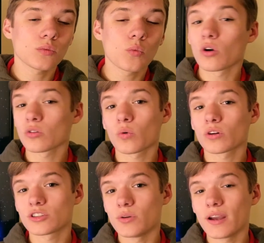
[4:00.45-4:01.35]
World
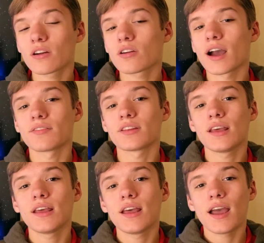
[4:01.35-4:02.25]
War II aircraft,
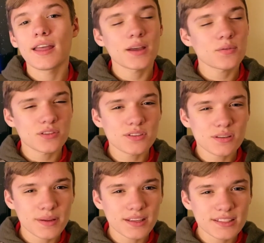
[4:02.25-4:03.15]
and that was always
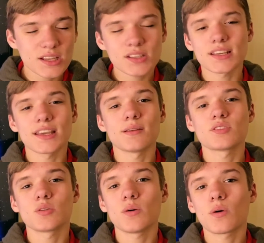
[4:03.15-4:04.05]
a big deal to him,
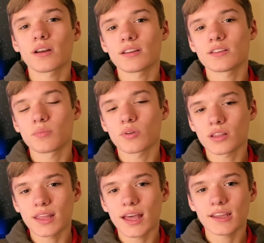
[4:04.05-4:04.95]
so he wanted to
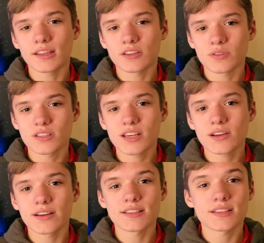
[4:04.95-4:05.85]
bring that into a
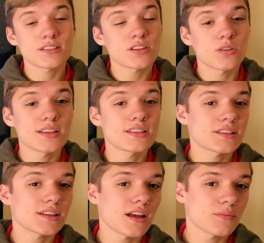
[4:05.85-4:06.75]
series. So
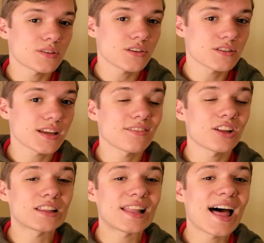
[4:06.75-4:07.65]
this series is going to
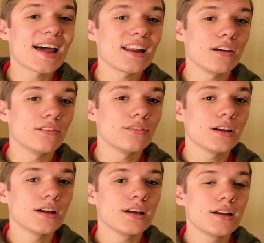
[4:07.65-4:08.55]
have a lot of
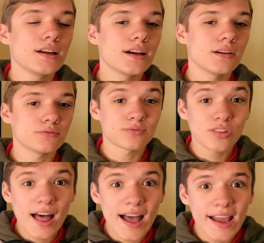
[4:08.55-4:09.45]

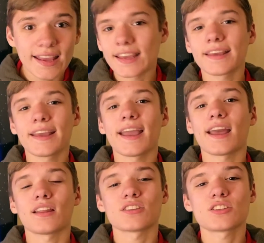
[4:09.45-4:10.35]
flying
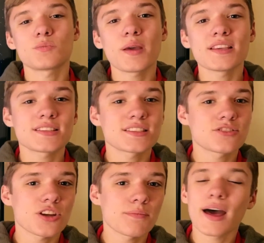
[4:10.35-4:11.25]
and
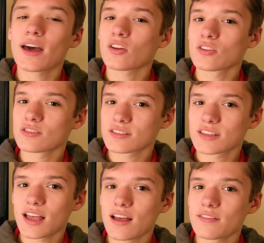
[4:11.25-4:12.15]
spaceship battles and
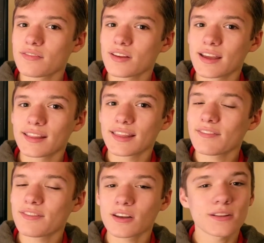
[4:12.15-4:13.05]
stuff, and they
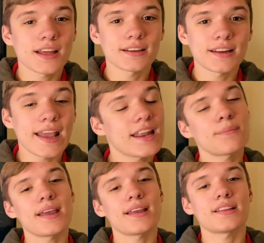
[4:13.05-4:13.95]
figured that an
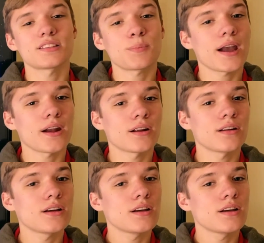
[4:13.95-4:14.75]
anime-inspired